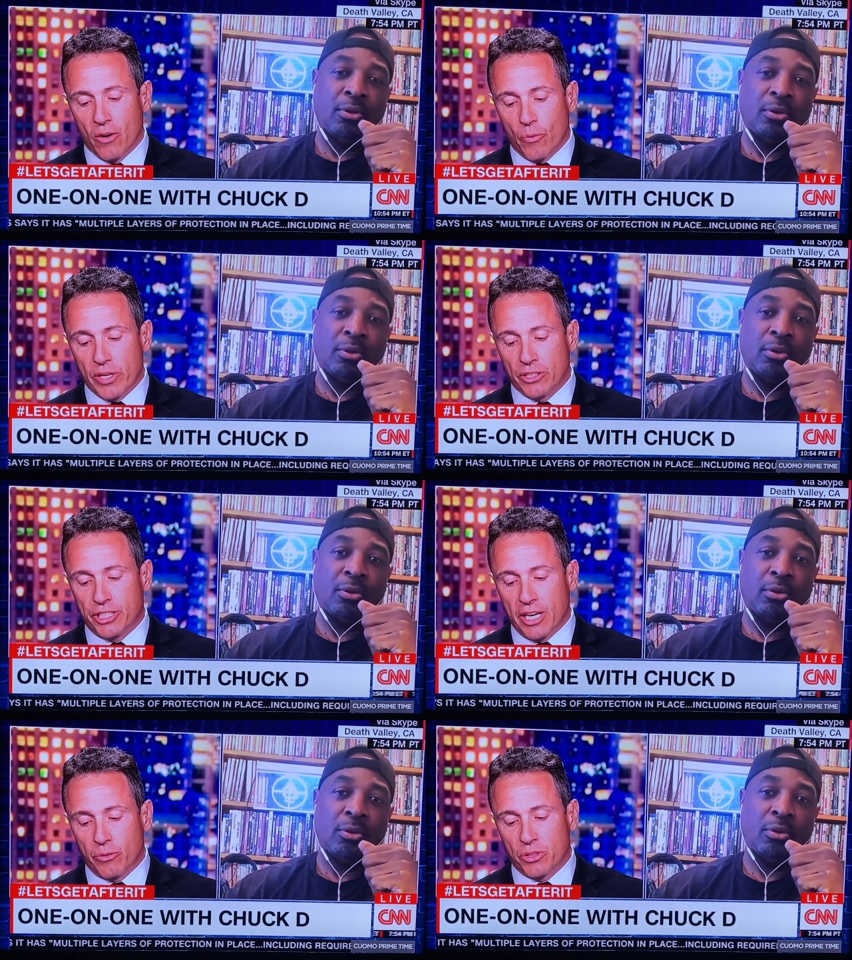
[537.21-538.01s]
Speaker 1: Real
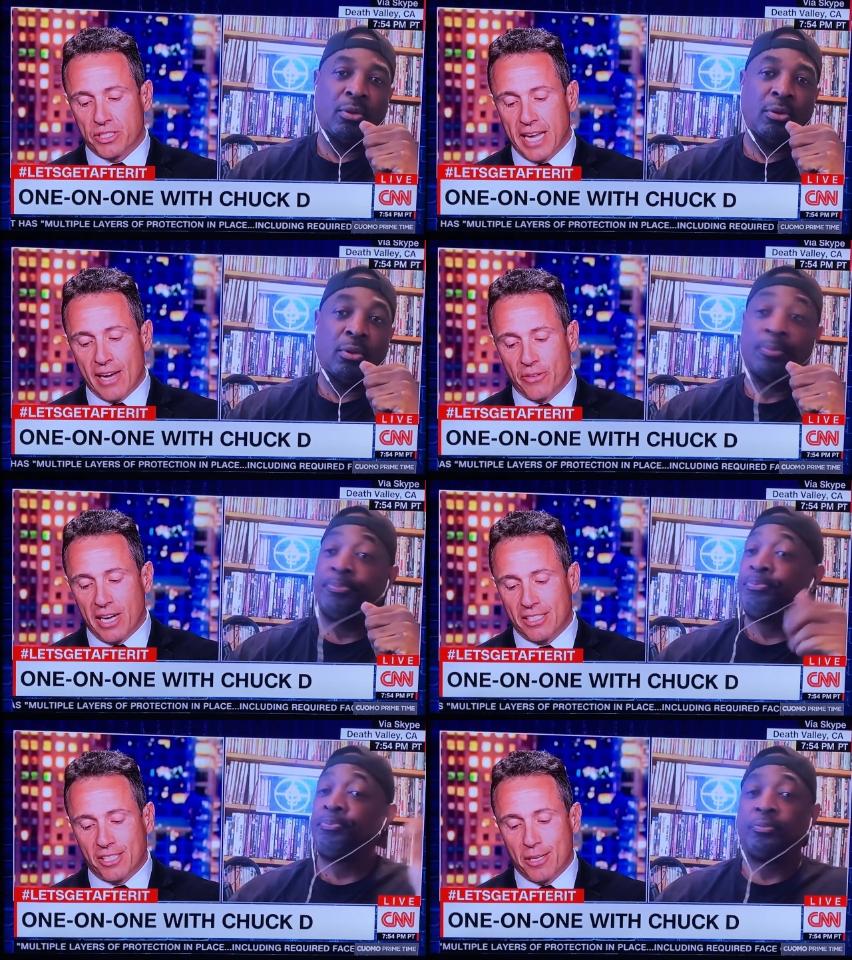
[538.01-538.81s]
generals now,
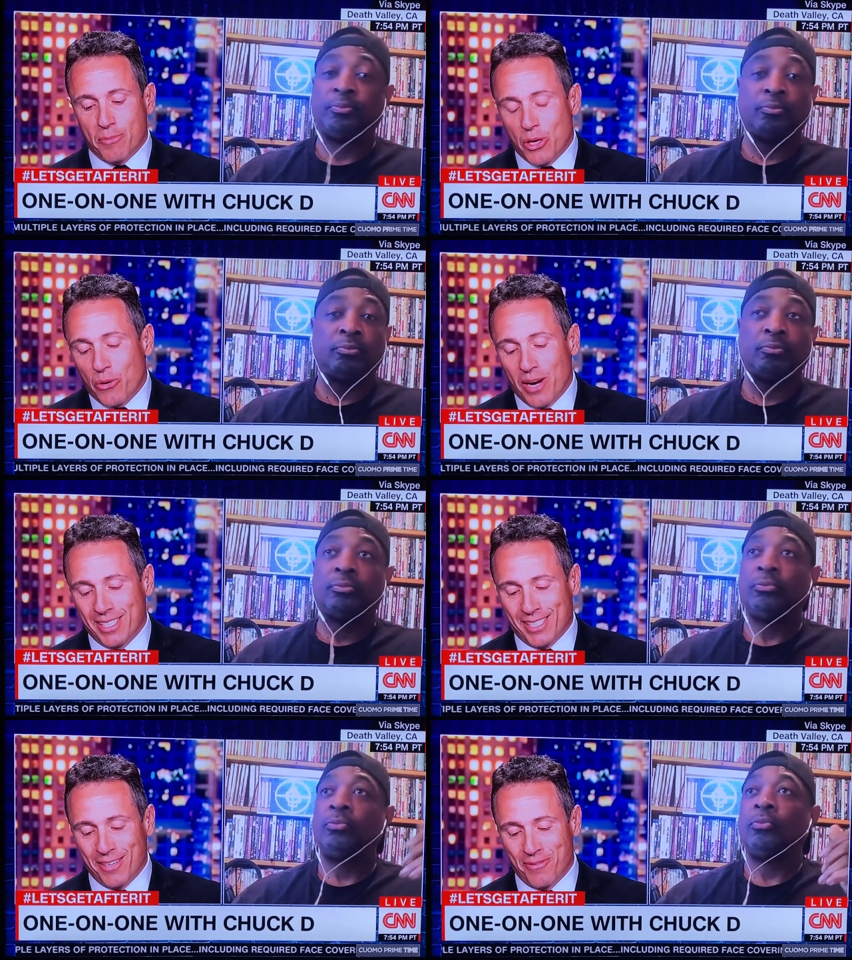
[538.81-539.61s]
not some
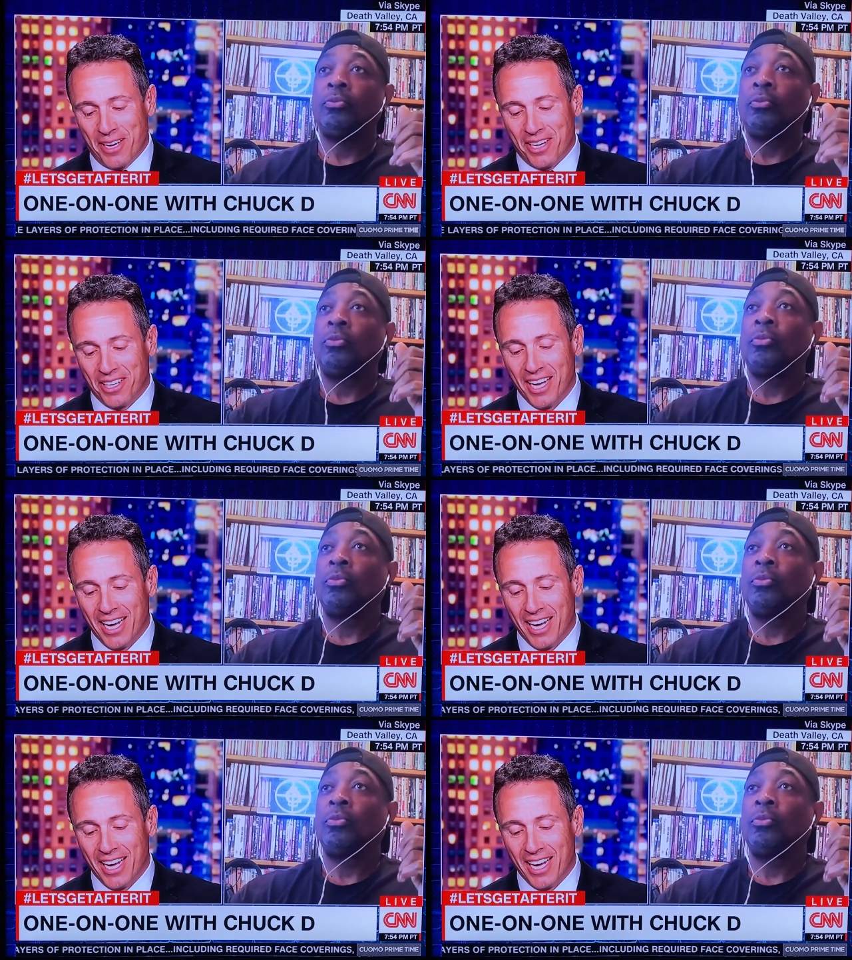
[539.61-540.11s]
USFL.